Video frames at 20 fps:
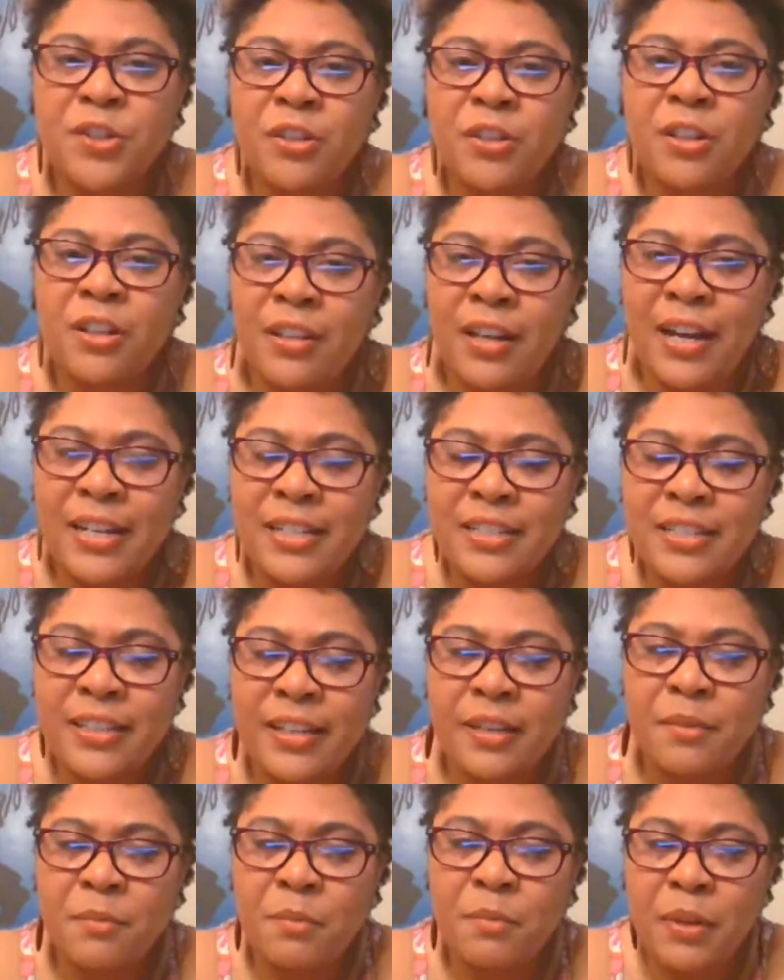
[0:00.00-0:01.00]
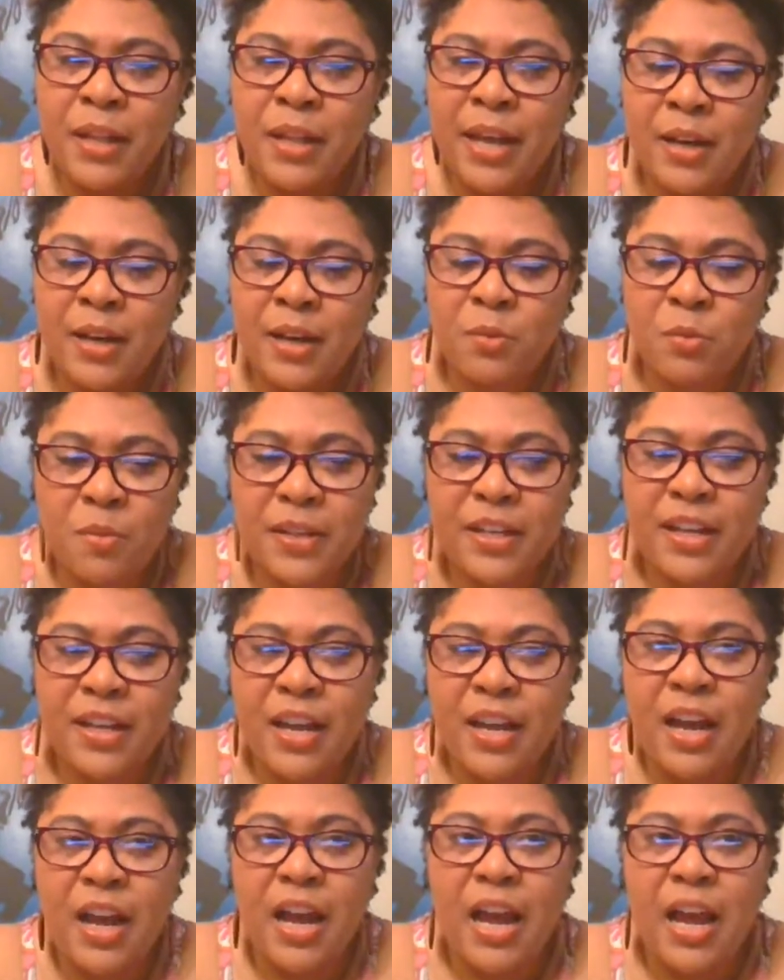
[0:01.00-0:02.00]
You're a light-skinned black woman.
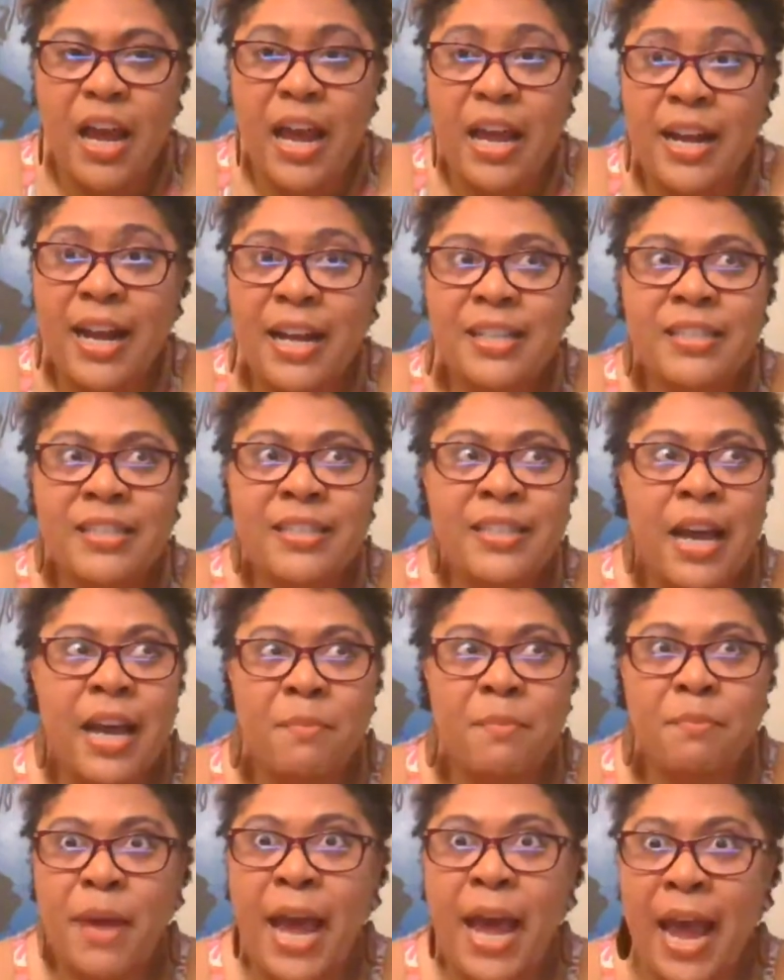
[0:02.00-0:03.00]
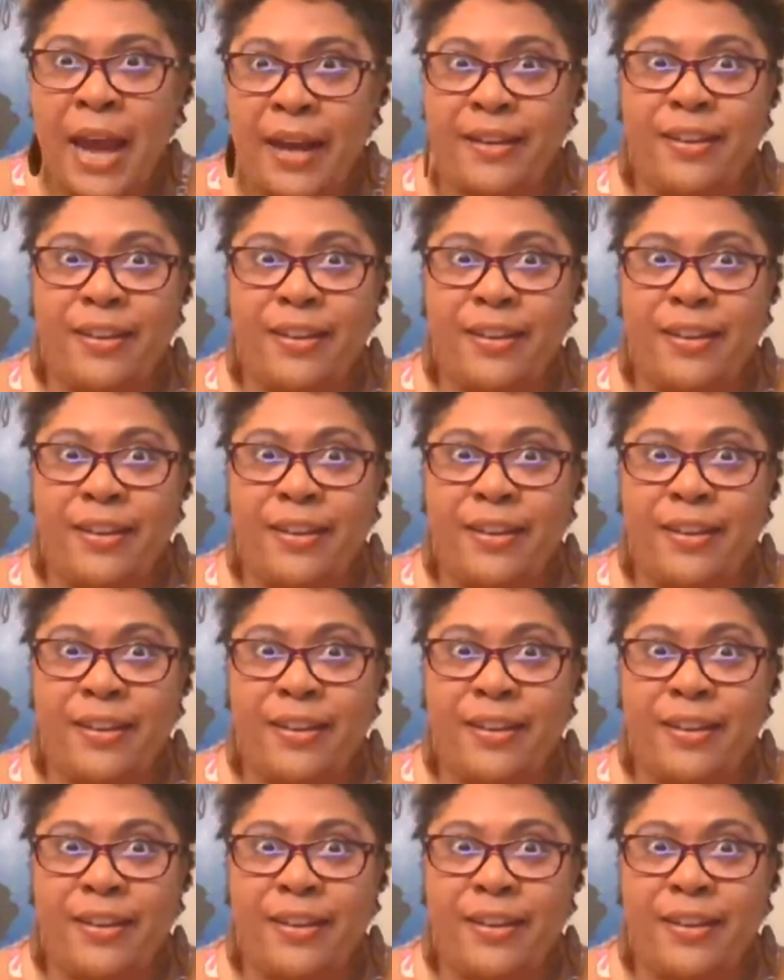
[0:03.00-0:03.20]
And I sat back